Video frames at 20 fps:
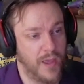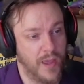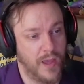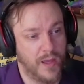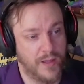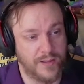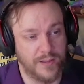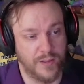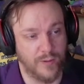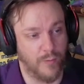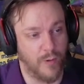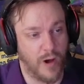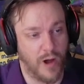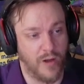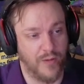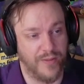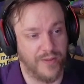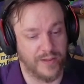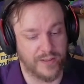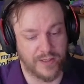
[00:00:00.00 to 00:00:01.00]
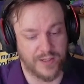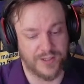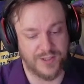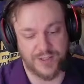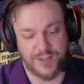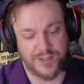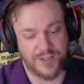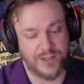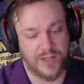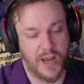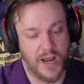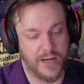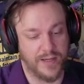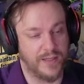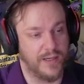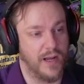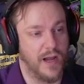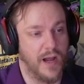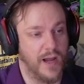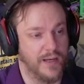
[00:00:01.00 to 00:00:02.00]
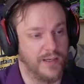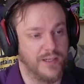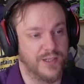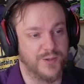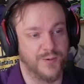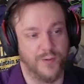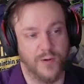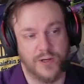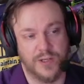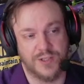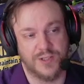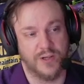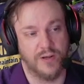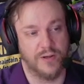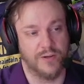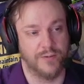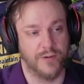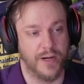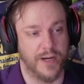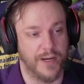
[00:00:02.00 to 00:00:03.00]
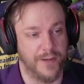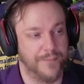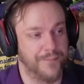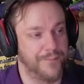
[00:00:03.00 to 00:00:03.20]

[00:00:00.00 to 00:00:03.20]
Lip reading: And then the wall thickness is 99 because we want it solid, right?